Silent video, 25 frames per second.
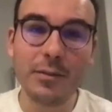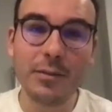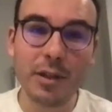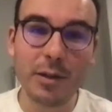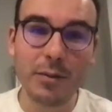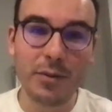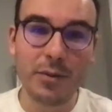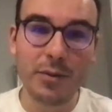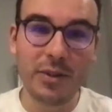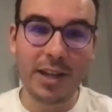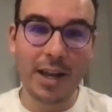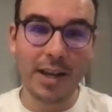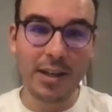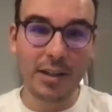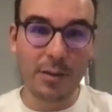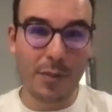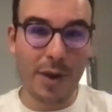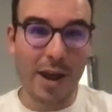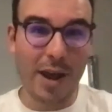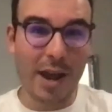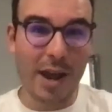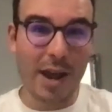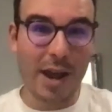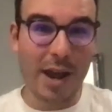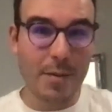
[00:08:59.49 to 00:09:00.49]
And I sometimes
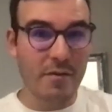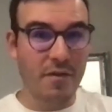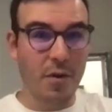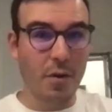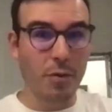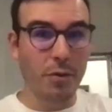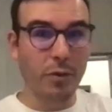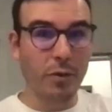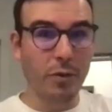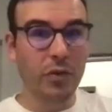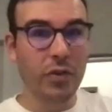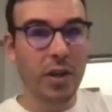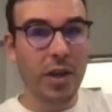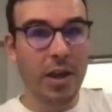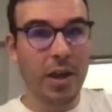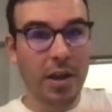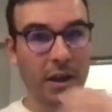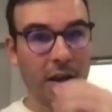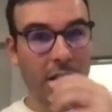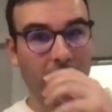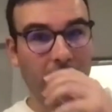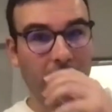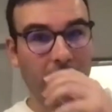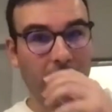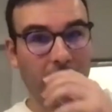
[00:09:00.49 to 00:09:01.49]
say to payment folks,
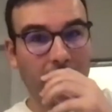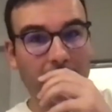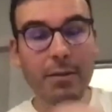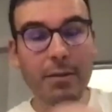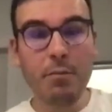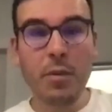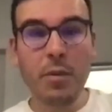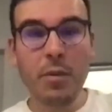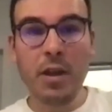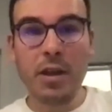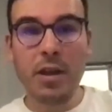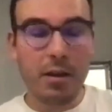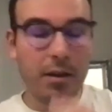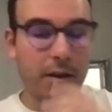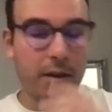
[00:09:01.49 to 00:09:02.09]
look,